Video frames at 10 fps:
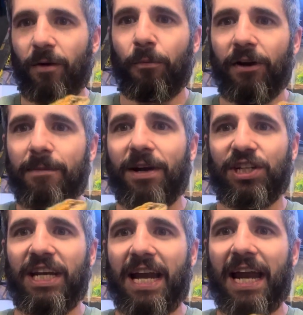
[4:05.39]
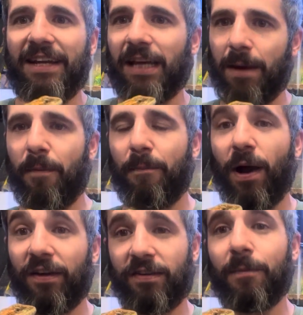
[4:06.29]
They'll pretty much eat any type of
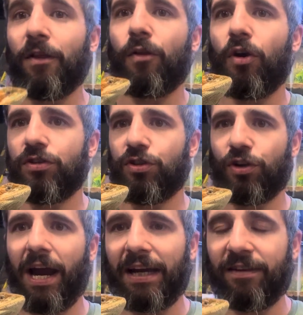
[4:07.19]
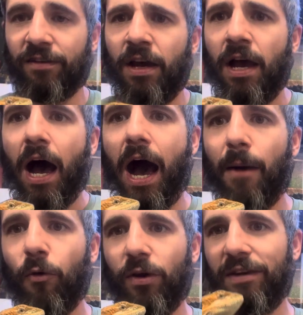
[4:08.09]
bug. Some of the larger dragons
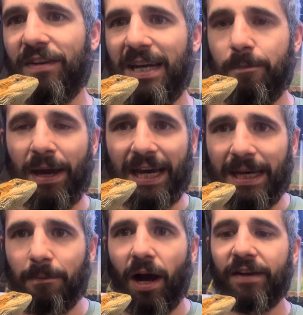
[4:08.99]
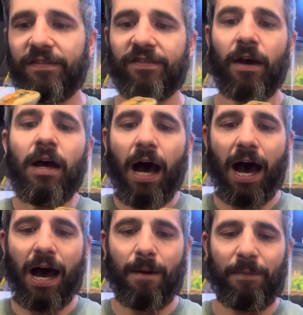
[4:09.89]
will even eat pinky mice,
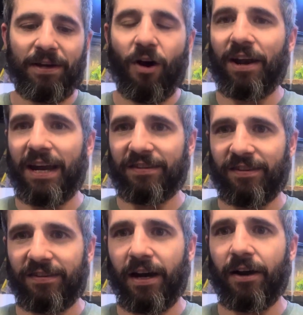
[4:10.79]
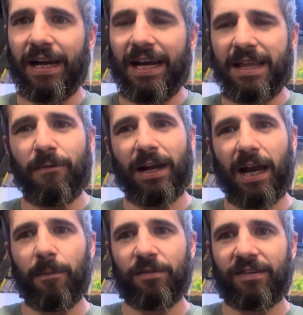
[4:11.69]
but not necessary. And then when it
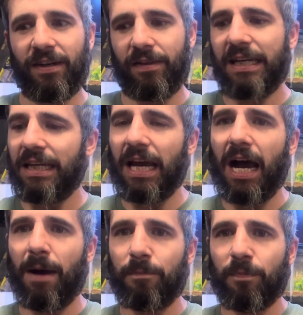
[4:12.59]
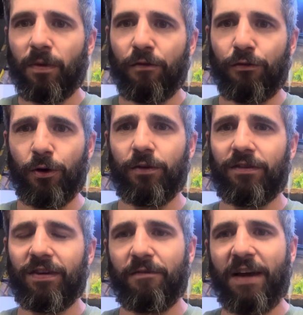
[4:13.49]
comes to the
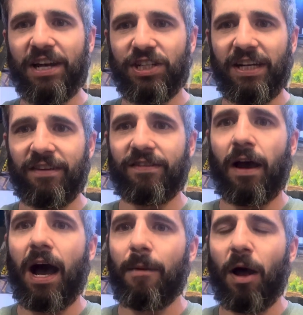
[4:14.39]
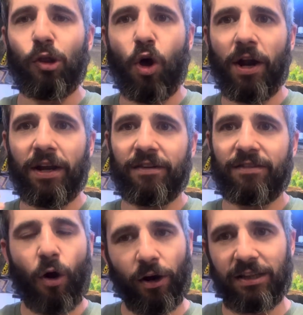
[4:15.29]
fruits and veggies, a lot of
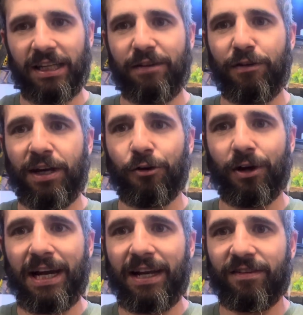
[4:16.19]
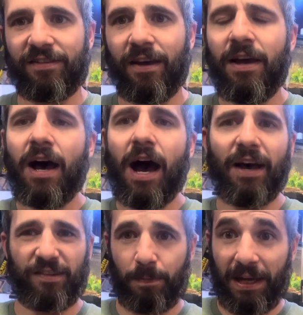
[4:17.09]
dark leafy greens.
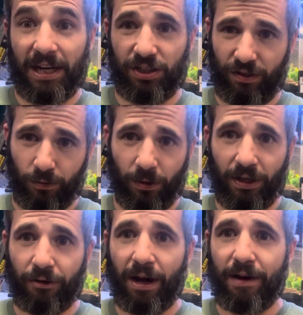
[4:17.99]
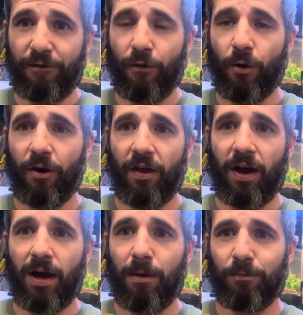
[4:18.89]
Spinach is really great for
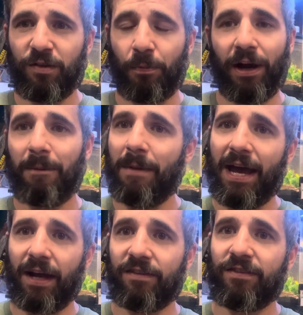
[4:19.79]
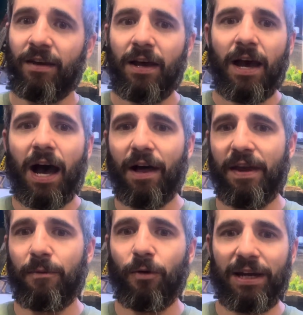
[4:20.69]
them. Spring mix.
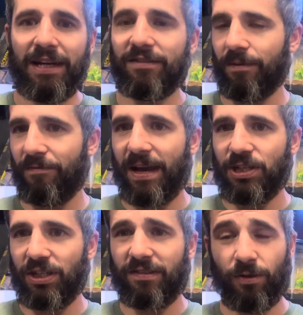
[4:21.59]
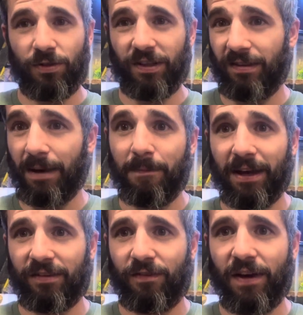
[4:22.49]
They will eat some veggies too, just like
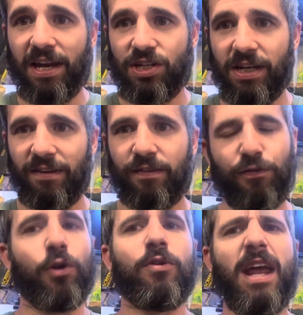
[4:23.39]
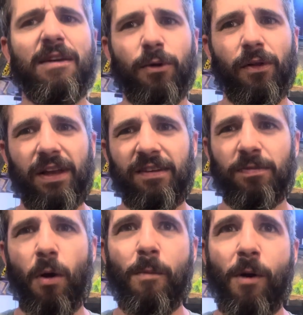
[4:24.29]
mixed veggies, fruit in really
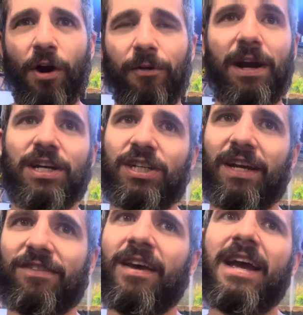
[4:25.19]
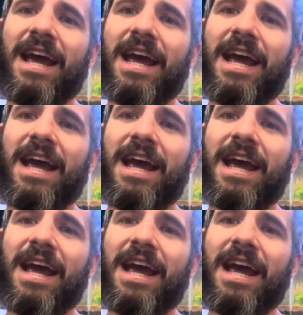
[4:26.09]
small moderations.